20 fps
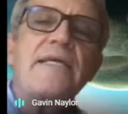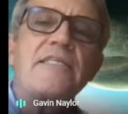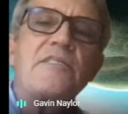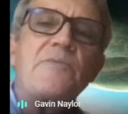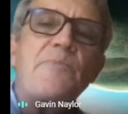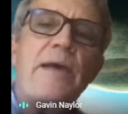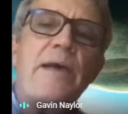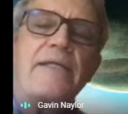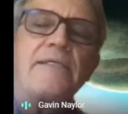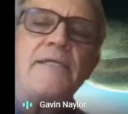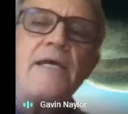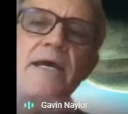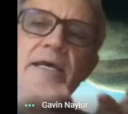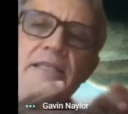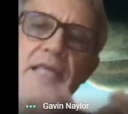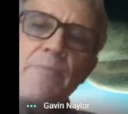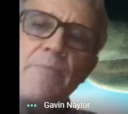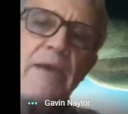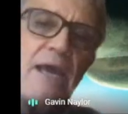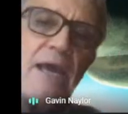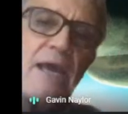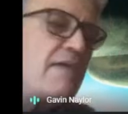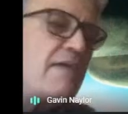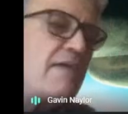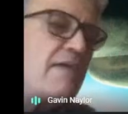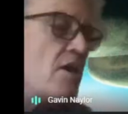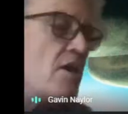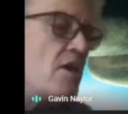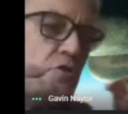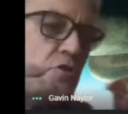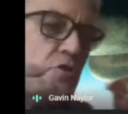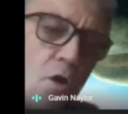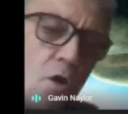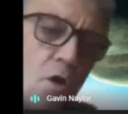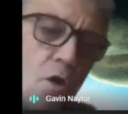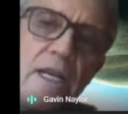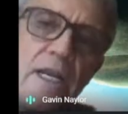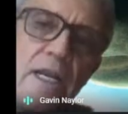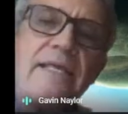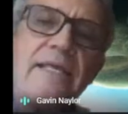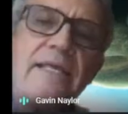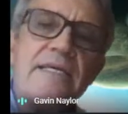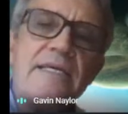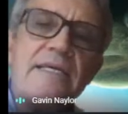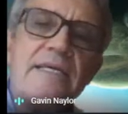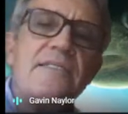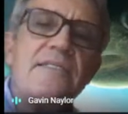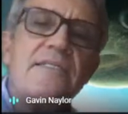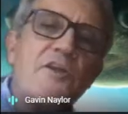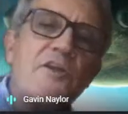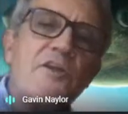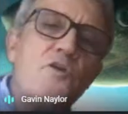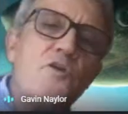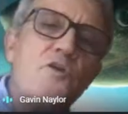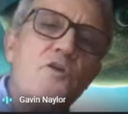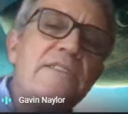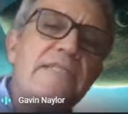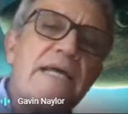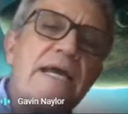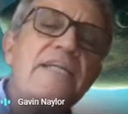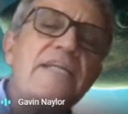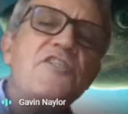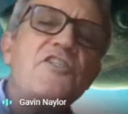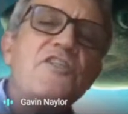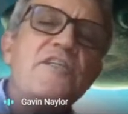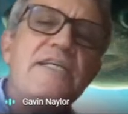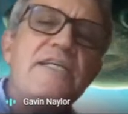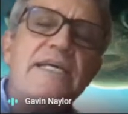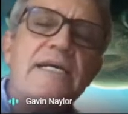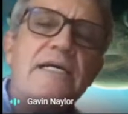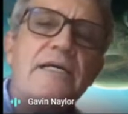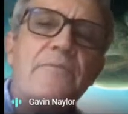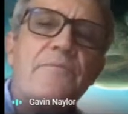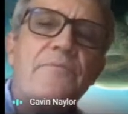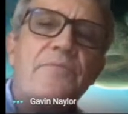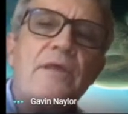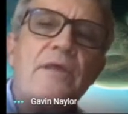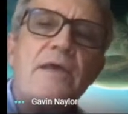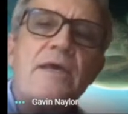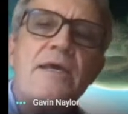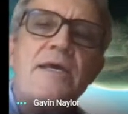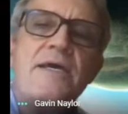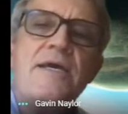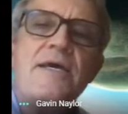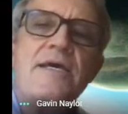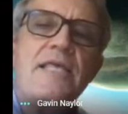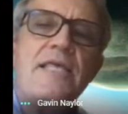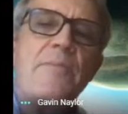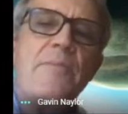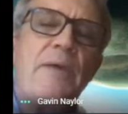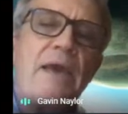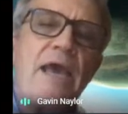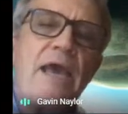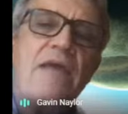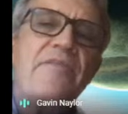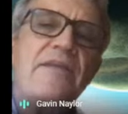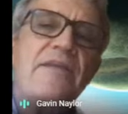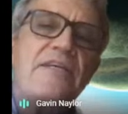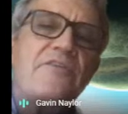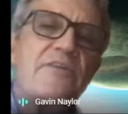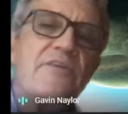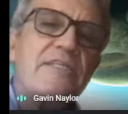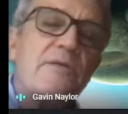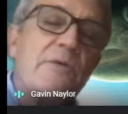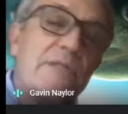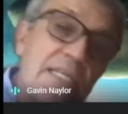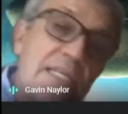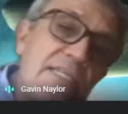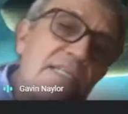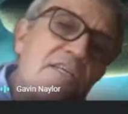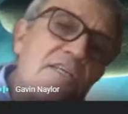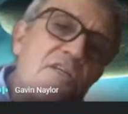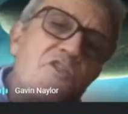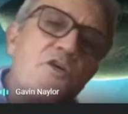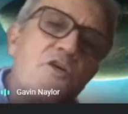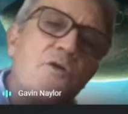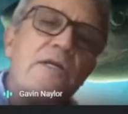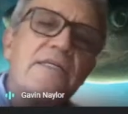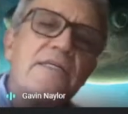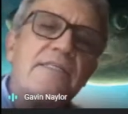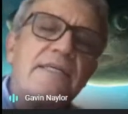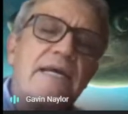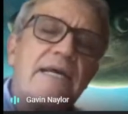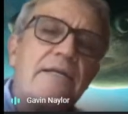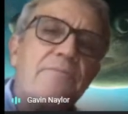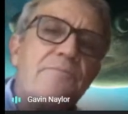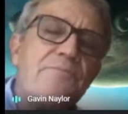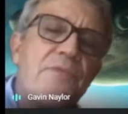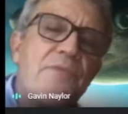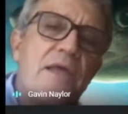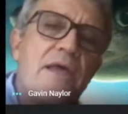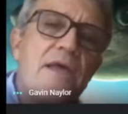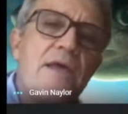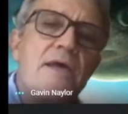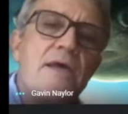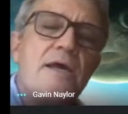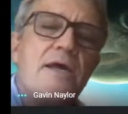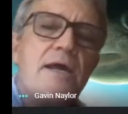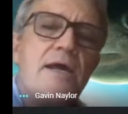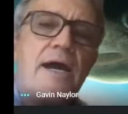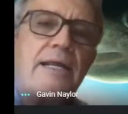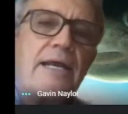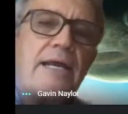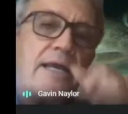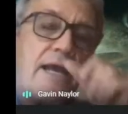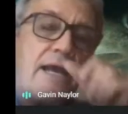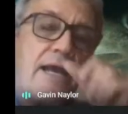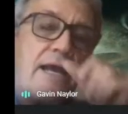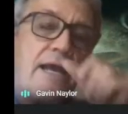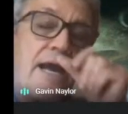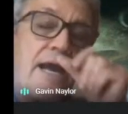expect. They behave not like things that humans engineer. They behave in interesting ways. This is a Julia set, and I